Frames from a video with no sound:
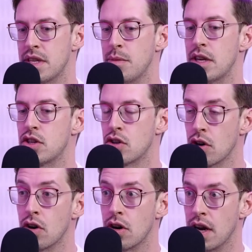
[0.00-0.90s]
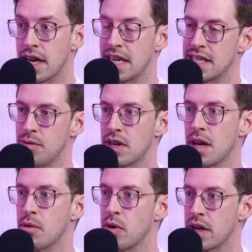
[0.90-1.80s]
But to make sure I get someone
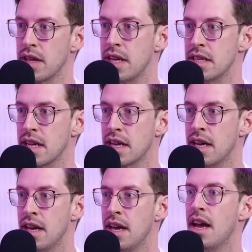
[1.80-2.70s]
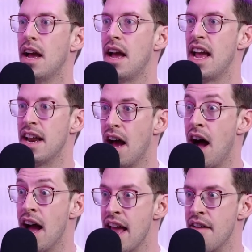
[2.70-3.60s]
to come quickly, he's like, "And
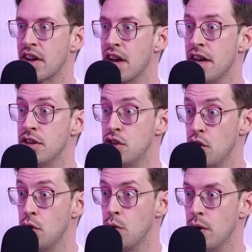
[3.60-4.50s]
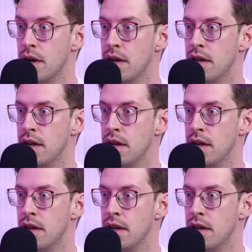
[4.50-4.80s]
I have a gun too."